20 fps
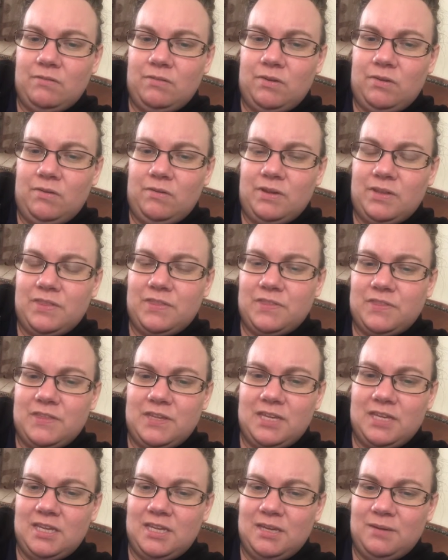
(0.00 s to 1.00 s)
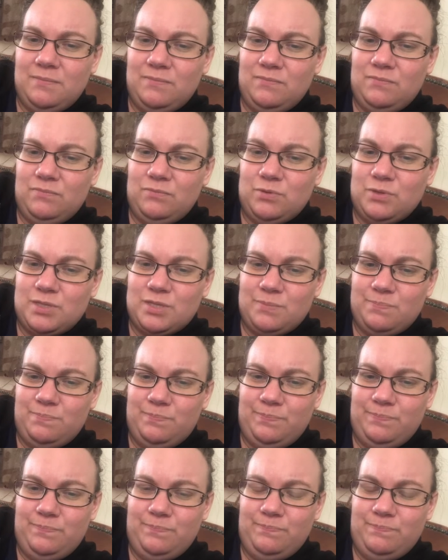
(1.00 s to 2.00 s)
I think it was
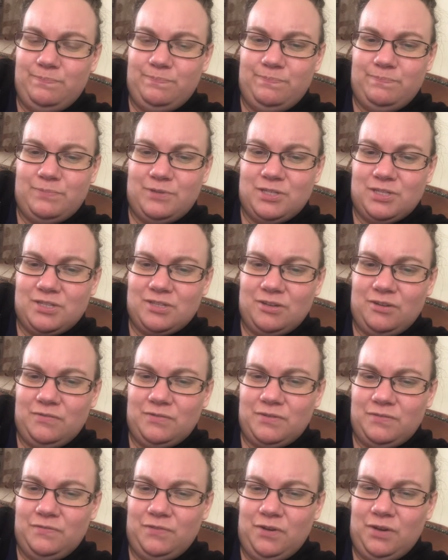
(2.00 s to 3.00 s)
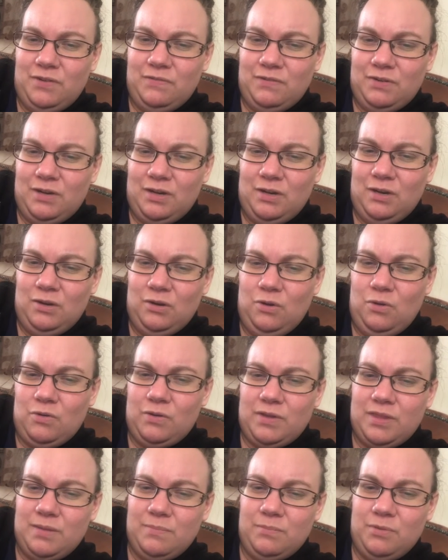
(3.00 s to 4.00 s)
just after 5
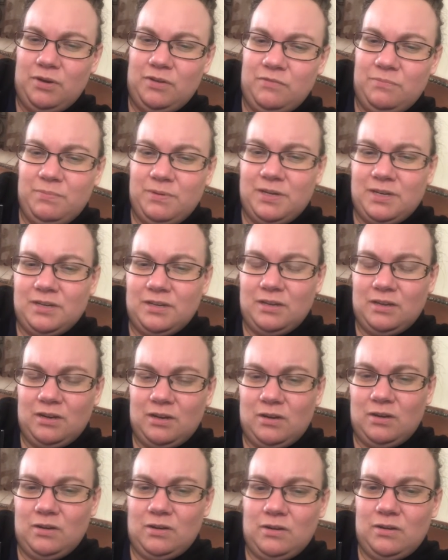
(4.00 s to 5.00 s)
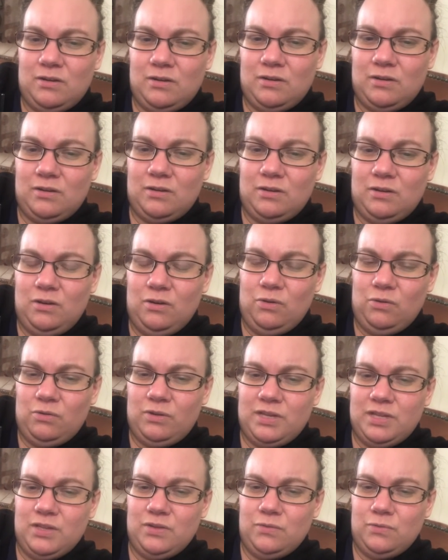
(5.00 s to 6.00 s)
o'clock. There might have been a
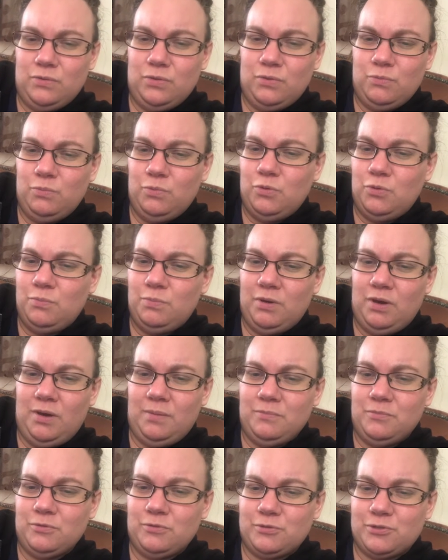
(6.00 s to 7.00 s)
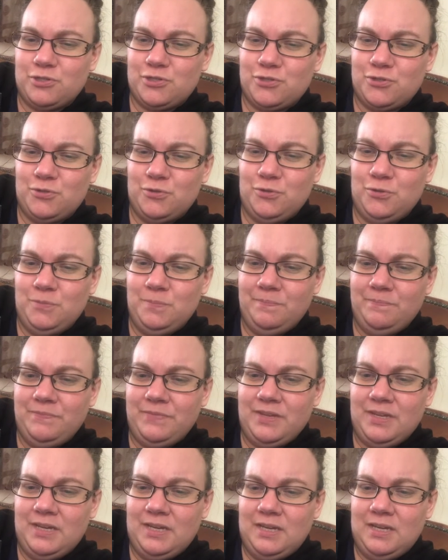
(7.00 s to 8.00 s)
clock out on the wall, but I'm not sure.
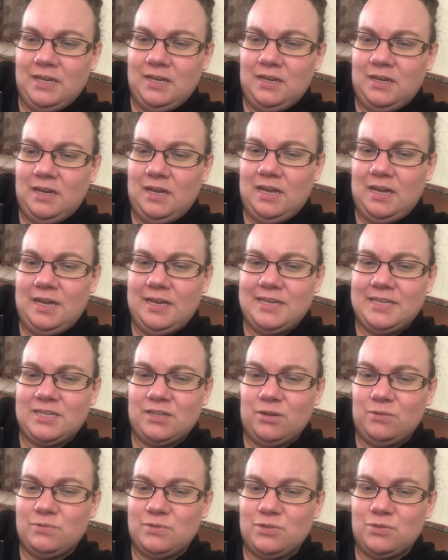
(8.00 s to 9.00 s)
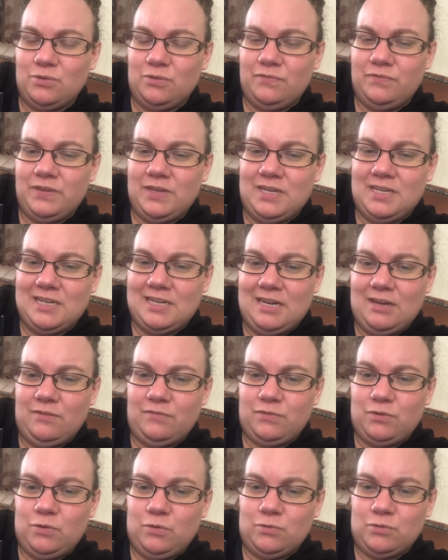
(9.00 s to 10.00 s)
And I was sort of in and out
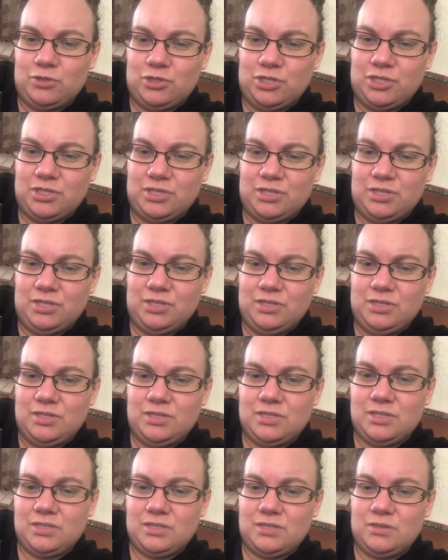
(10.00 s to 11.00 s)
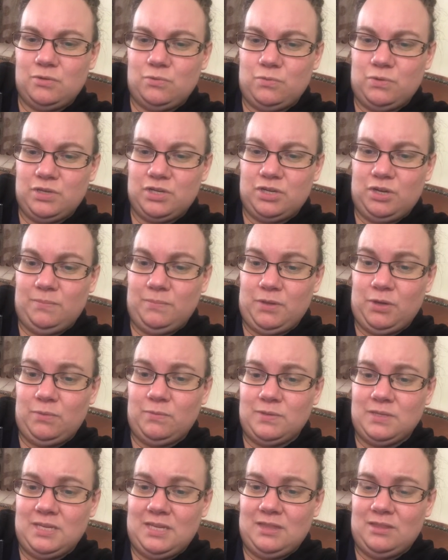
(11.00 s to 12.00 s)
of consciousness all the time that I
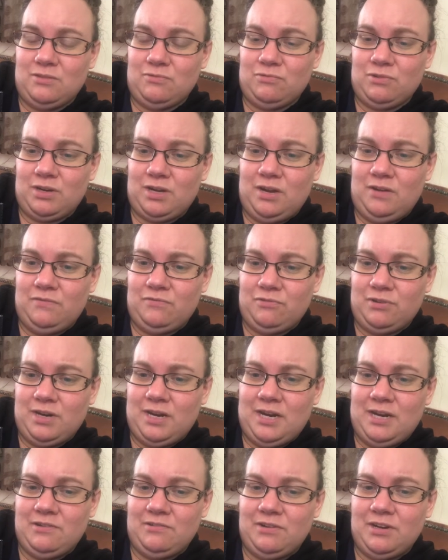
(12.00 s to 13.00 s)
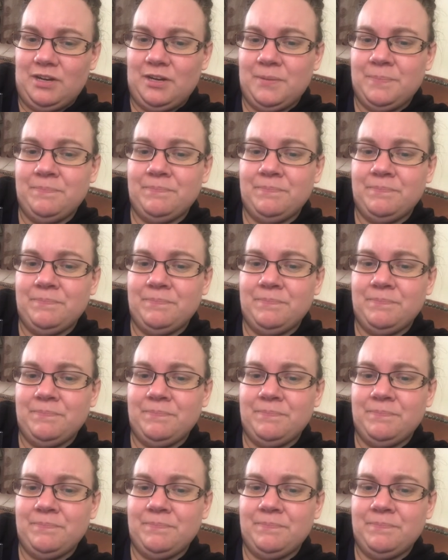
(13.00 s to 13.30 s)
was in the recovery area.